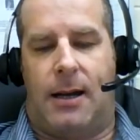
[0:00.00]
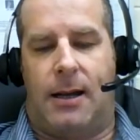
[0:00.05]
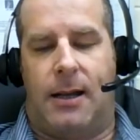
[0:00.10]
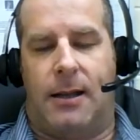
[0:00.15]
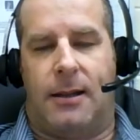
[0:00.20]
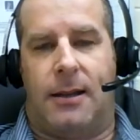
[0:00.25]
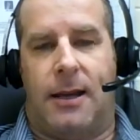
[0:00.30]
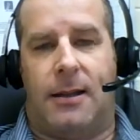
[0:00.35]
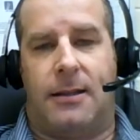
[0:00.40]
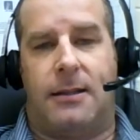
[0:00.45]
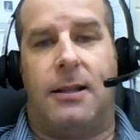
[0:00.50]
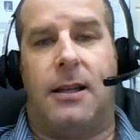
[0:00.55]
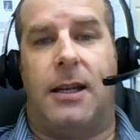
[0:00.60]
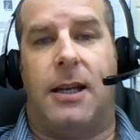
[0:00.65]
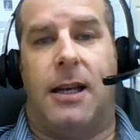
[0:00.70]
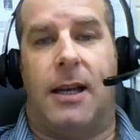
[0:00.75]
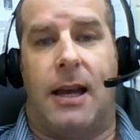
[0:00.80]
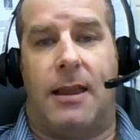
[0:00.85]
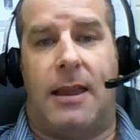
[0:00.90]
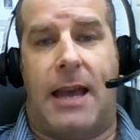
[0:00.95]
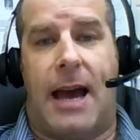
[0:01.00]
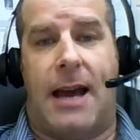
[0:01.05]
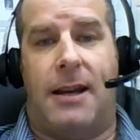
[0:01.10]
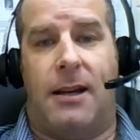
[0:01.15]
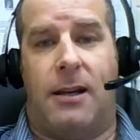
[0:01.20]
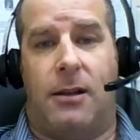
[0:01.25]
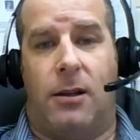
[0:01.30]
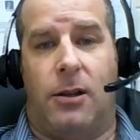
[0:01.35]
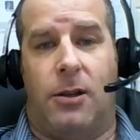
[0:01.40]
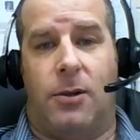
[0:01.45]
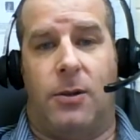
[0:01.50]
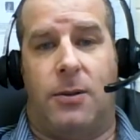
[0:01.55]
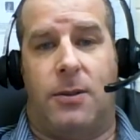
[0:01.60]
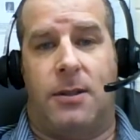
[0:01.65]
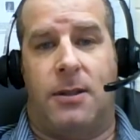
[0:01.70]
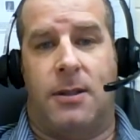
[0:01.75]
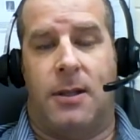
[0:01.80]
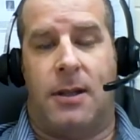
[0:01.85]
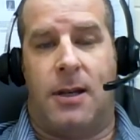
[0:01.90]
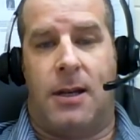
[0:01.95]
intensity, that
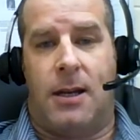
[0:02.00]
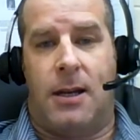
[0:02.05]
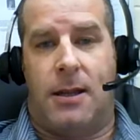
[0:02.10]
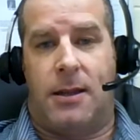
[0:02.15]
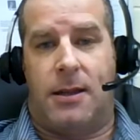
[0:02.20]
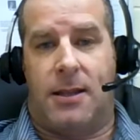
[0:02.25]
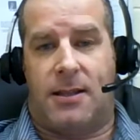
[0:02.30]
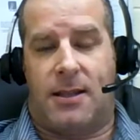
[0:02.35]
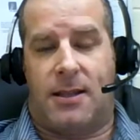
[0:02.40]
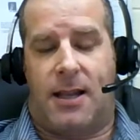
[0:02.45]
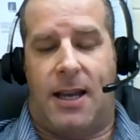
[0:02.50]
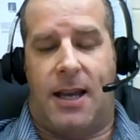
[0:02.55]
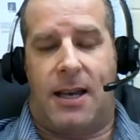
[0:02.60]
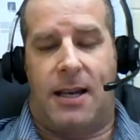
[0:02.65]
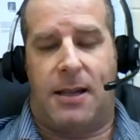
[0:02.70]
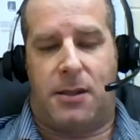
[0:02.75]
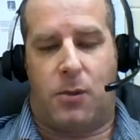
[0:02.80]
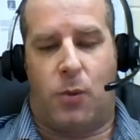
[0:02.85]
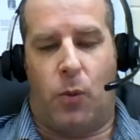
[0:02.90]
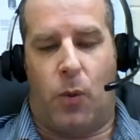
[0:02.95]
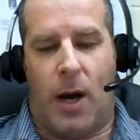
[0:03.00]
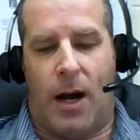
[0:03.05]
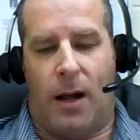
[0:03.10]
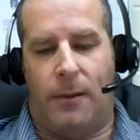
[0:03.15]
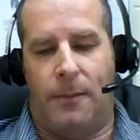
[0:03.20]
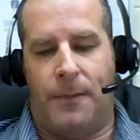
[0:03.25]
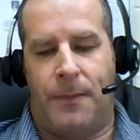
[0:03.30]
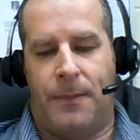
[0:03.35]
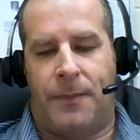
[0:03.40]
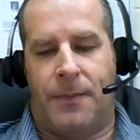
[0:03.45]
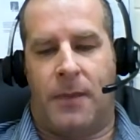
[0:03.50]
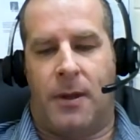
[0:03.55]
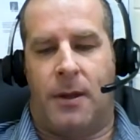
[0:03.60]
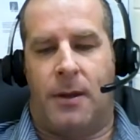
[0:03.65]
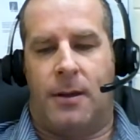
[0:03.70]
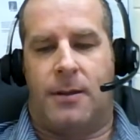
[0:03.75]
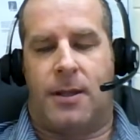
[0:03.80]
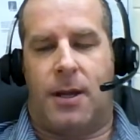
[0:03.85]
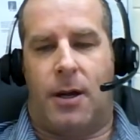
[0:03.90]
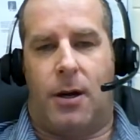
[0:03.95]
includes the skin as well.
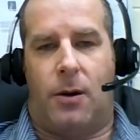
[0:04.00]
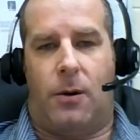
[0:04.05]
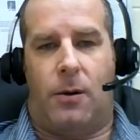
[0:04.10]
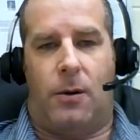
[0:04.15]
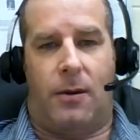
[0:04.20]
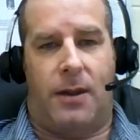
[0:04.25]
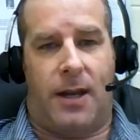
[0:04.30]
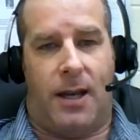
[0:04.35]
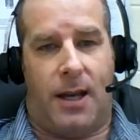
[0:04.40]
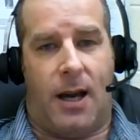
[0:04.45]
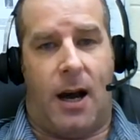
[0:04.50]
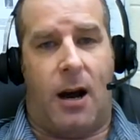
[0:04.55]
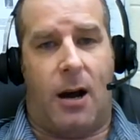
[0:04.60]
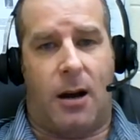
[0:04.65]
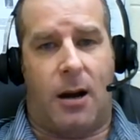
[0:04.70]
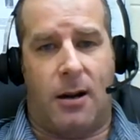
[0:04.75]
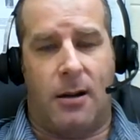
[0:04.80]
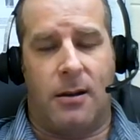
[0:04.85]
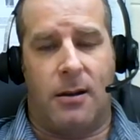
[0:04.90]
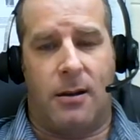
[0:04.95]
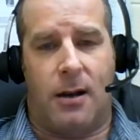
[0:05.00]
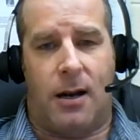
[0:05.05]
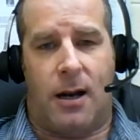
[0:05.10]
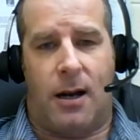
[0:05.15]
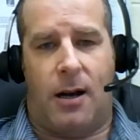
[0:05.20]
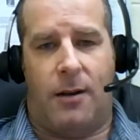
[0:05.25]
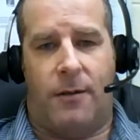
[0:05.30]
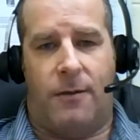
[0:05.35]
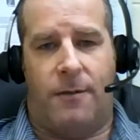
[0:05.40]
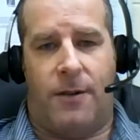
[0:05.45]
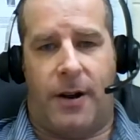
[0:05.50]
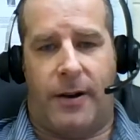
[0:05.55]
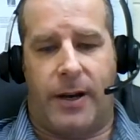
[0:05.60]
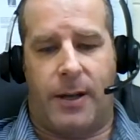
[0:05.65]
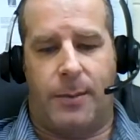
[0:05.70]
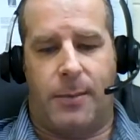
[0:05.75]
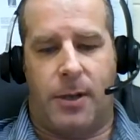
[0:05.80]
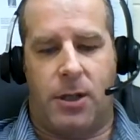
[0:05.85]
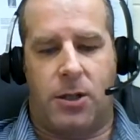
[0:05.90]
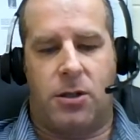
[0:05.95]
So they are very
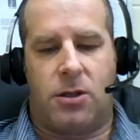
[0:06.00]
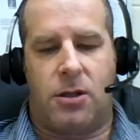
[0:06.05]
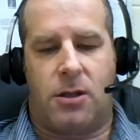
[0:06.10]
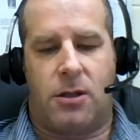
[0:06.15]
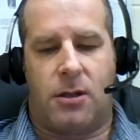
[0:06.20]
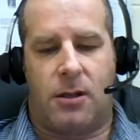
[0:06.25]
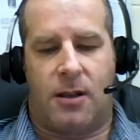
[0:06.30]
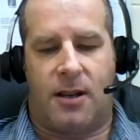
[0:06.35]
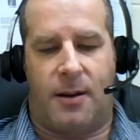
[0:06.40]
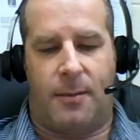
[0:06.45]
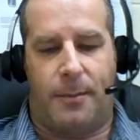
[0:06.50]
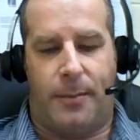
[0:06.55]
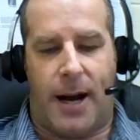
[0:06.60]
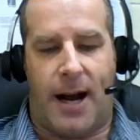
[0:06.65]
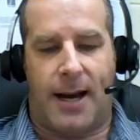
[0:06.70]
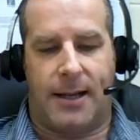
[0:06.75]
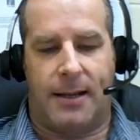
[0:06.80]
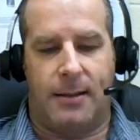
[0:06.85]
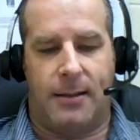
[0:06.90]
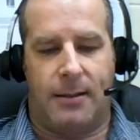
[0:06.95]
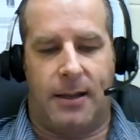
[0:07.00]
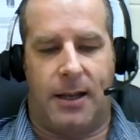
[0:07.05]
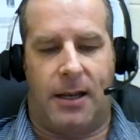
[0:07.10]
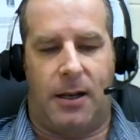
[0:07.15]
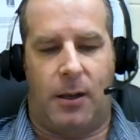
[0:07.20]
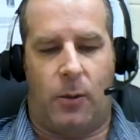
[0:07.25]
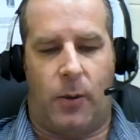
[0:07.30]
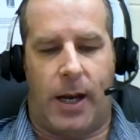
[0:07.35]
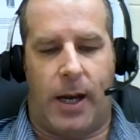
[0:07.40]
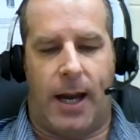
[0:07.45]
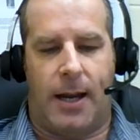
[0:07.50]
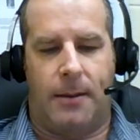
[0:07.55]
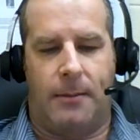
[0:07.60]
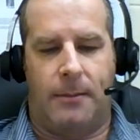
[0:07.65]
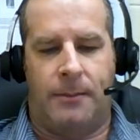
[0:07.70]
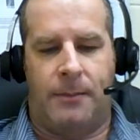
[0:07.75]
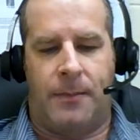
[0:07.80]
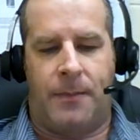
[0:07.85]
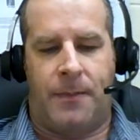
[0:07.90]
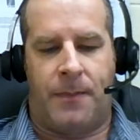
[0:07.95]
much combined in a way.
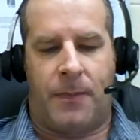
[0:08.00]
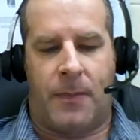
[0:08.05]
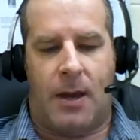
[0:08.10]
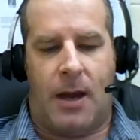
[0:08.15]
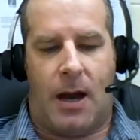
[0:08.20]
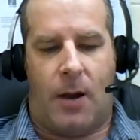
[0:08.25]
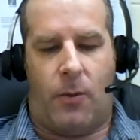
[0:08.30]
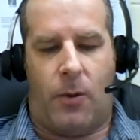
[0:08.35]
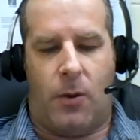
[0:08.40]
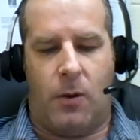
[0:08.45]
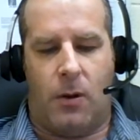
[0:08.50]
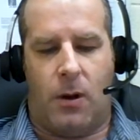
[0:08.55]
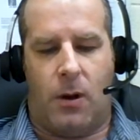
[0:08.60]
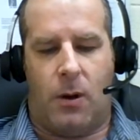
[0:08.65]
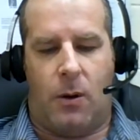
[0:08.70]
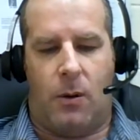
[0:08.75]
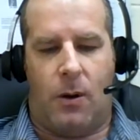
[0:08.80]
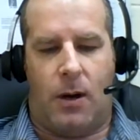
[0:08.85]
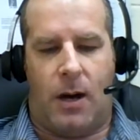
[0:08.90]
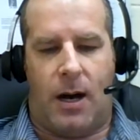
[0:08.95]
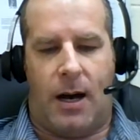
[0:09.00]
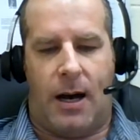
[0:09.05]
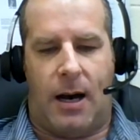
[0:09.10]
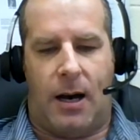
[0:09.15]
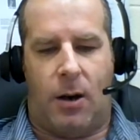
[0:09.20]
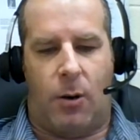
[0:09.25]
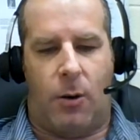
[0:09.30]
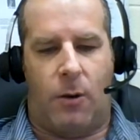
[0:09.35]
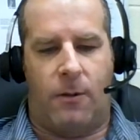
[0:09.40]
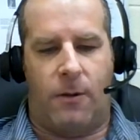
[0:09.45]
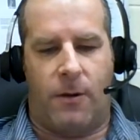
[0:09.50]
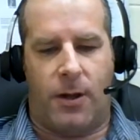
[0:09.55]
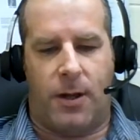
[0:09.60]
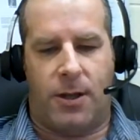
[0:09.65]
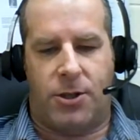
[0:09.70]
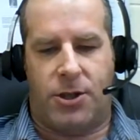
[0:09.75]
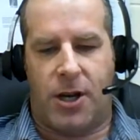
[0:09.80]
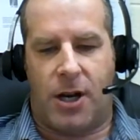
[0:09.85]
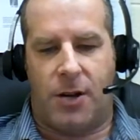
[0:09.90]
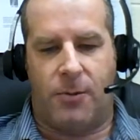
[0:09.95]
I won't go over the
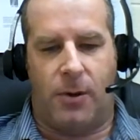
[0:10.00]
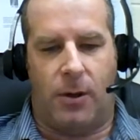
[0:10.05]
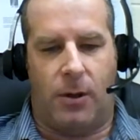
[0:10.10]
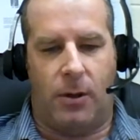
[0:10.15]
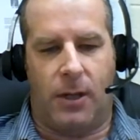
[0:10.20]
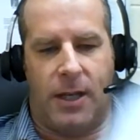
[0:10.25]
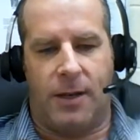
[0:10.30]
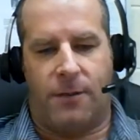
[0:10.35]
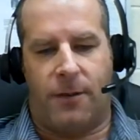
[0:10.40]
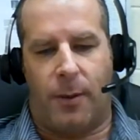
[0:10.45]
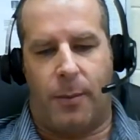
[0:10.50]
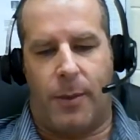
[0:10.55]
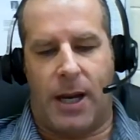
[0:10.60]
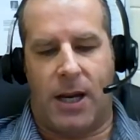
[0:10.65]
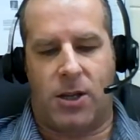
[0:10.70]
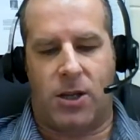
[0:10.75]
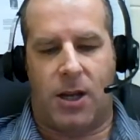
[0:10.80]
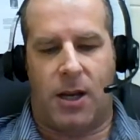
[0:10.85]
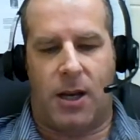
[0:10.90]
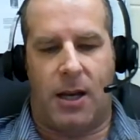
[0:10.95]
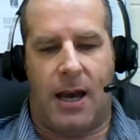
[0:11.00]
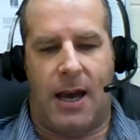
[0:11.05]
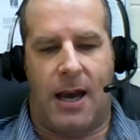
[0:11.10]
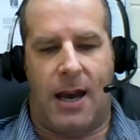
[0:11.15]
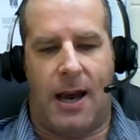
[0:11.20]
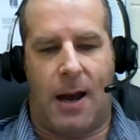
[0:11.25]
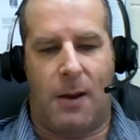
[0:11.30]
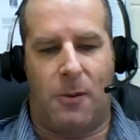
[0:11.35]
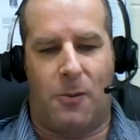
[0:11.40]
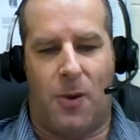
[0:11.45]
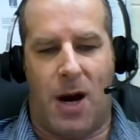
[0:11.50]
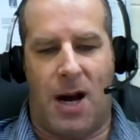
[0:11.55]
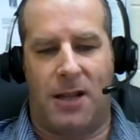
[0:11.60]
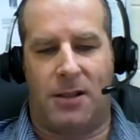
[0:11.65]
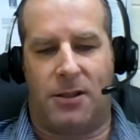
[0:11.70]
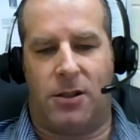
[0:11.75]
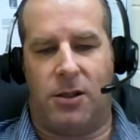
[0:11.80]
general information, and I want